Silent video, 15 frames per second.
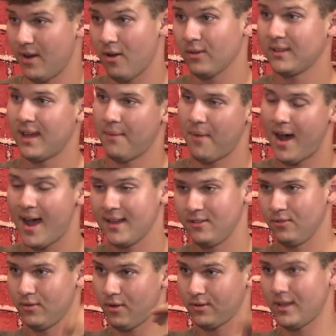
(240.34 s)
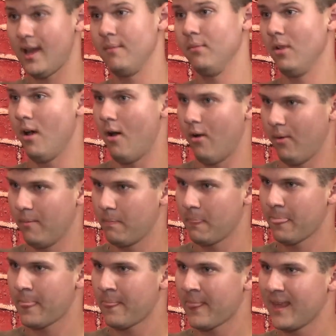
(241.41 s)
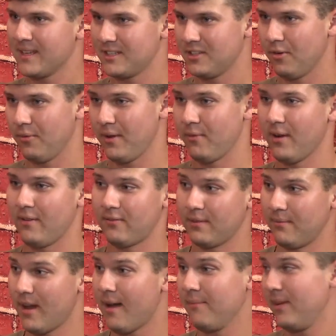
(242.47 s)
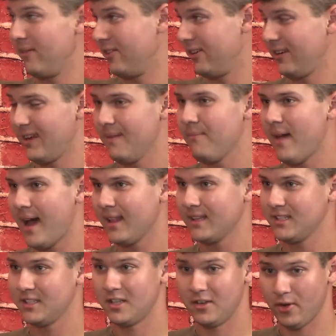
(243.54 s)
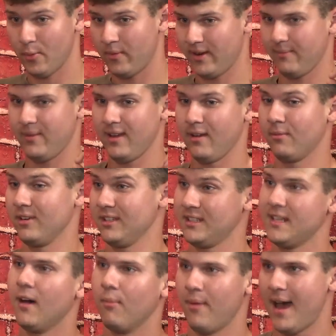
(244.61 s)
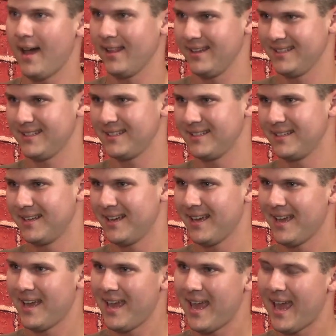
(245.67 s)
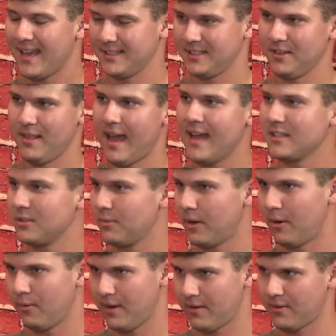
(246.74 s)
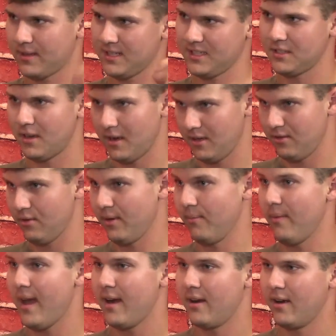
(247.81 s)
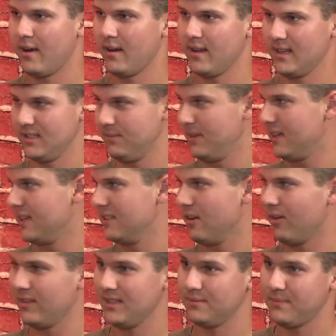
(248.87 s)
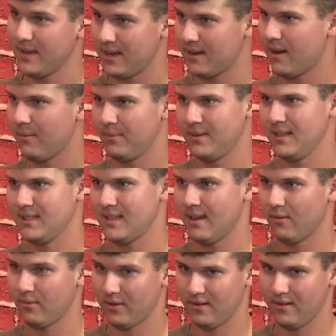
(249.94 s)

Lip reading: an all-time high to an all-time low. So we went from not being able to get pallets to nobody being able to sell pallets. Okay. And so that's where we really started doing better, is because all these big companies that